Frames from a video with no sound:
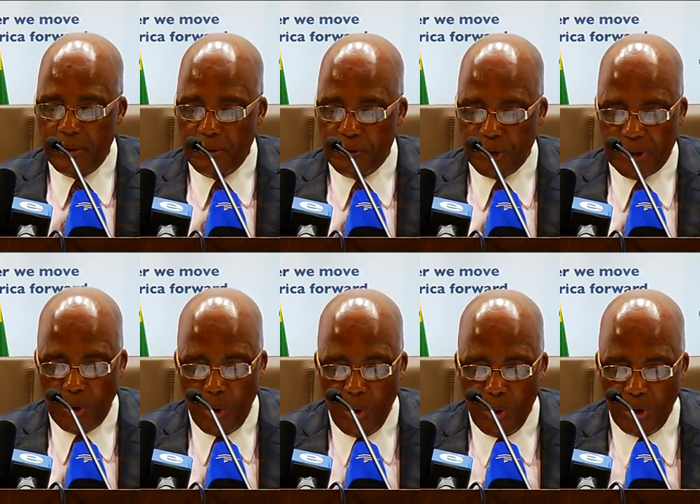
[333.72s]
for the
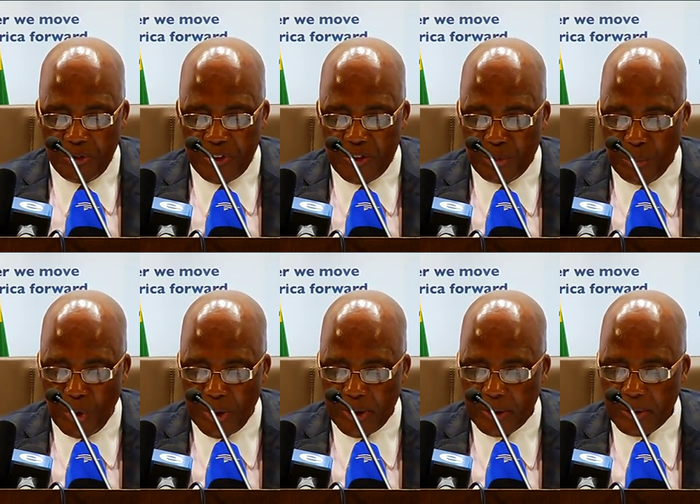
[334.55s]
whole of this
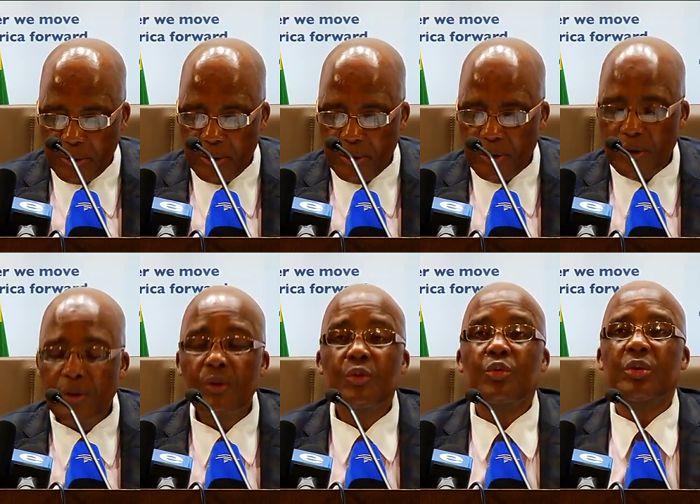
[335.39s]
morning
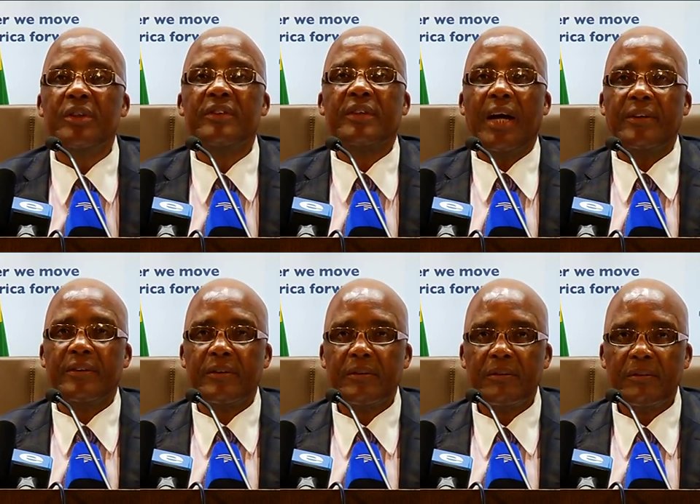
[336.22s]
to
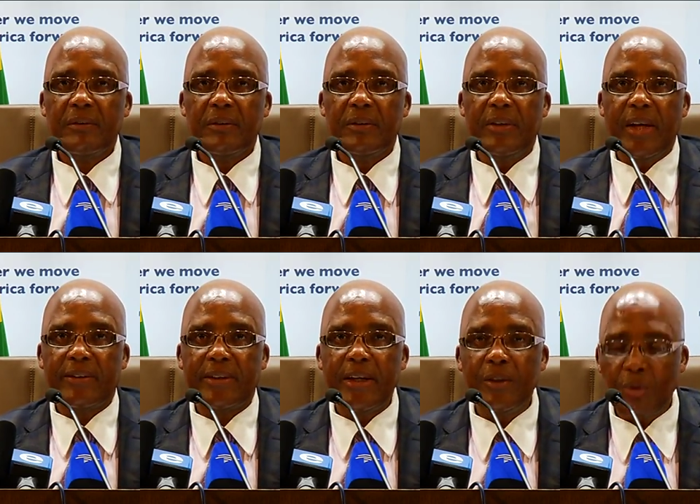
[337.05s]
discuss their
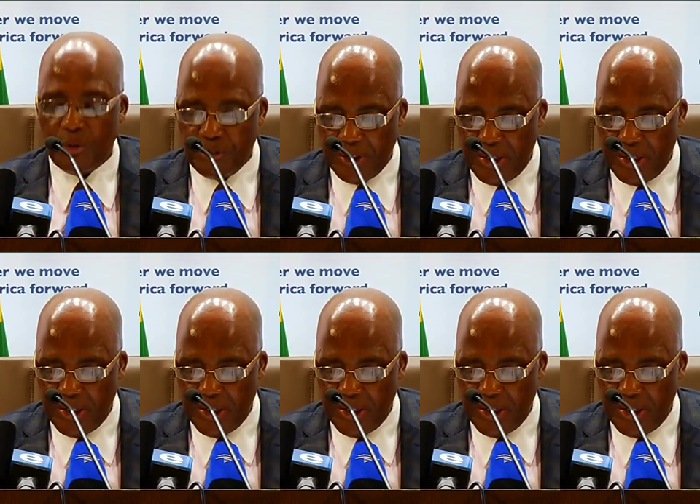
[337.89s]
state of